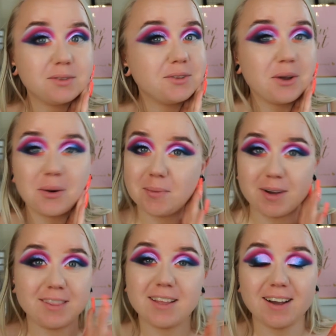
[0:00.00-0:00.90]
Don't
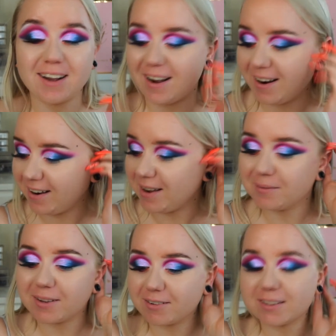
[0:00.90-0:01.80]
mind that car. I'm
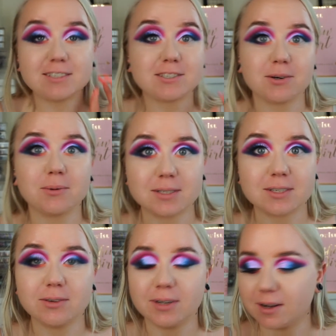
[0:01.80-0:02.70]
not really sure what's
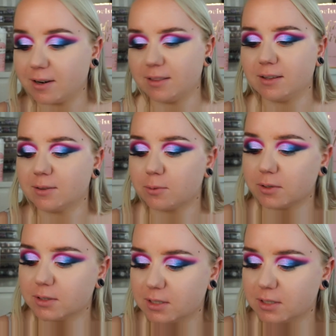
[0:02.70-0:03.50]
going on. I think the world's